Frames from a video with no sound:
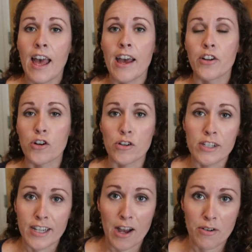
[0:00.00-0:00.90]
at Girl
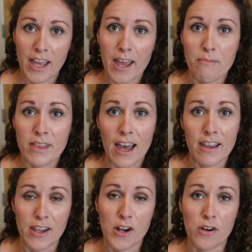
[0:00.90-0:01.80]
Scout camp
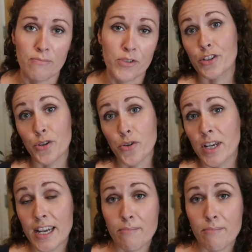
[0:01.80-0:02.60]
that year. So you can